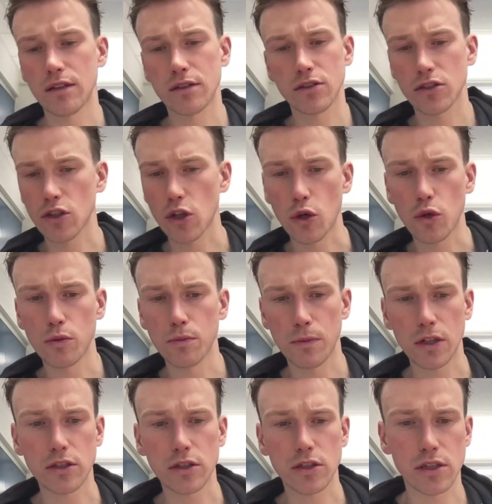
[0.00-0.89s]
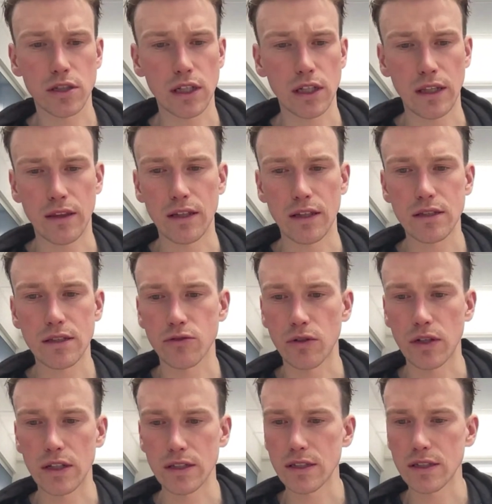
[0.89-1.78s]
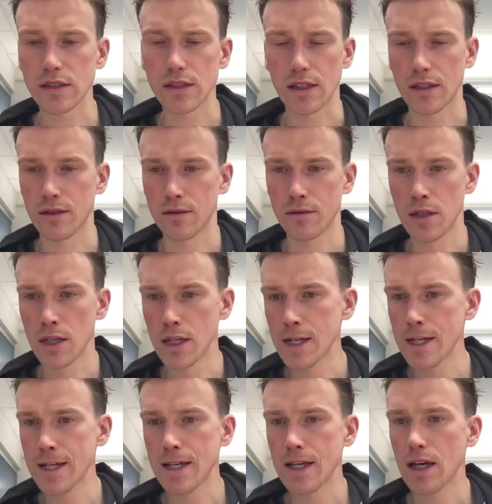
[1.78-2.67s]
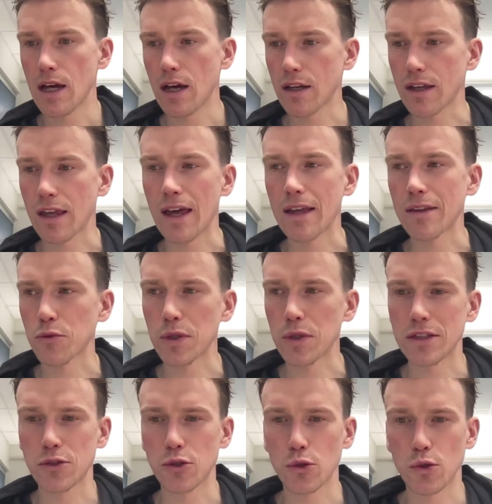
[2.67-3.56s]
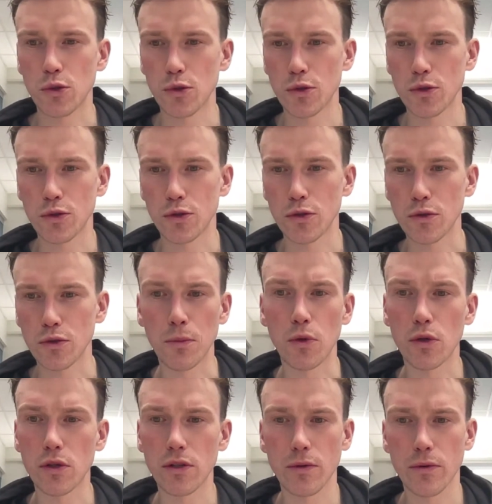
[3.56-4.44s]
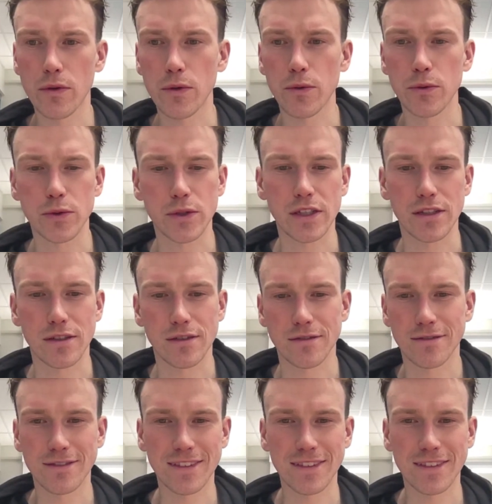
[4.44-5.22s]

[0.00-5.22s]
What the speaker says: so much in these races, and I can't wait to do more of those.